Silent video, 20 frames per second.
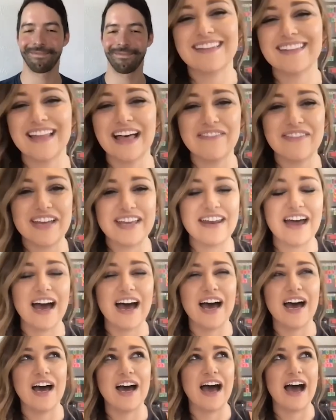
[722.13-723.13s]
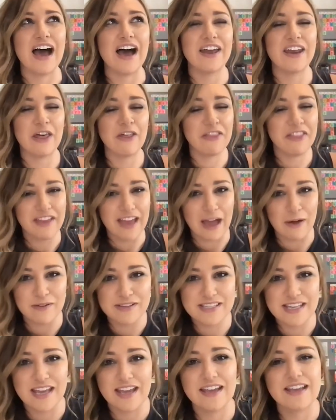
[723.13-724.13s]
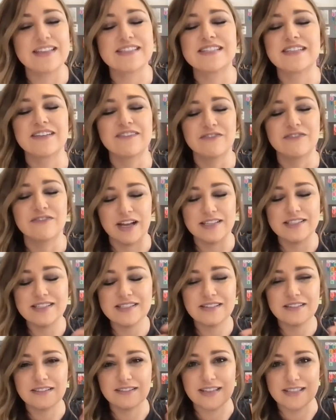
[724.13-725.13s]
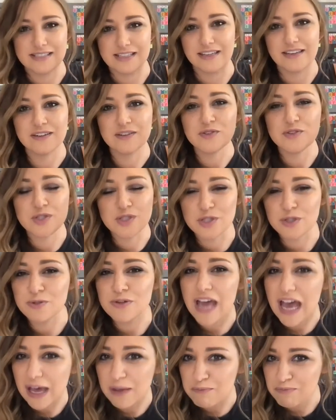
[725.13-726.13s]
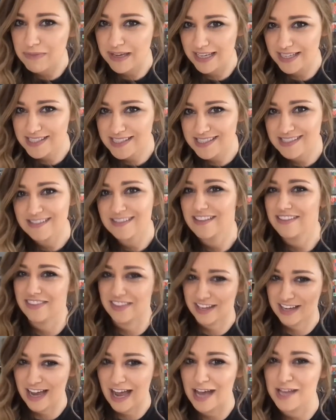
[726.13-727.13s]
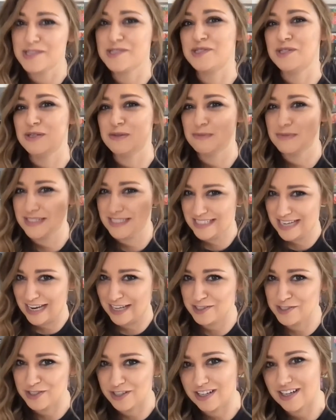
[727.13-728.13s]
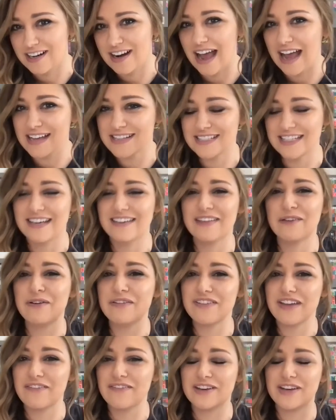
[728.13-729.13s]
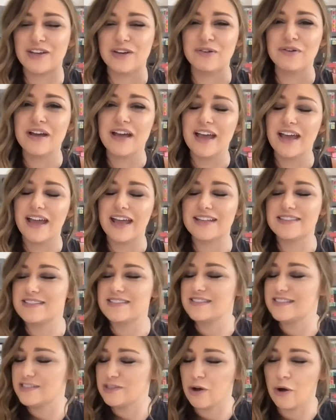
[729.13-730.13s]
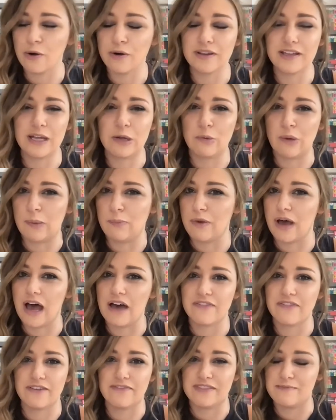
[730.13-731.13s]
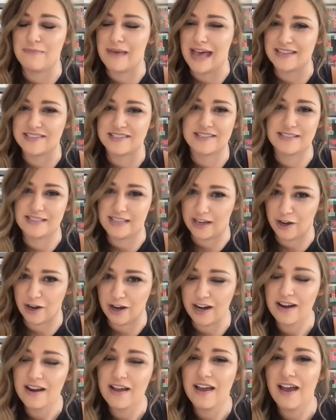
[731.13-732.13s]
Love it. Another thing I would say is, friends, listen, do not miss the costumed dancer idea that we've given you. It's totally a ripoff of The Masked Singer,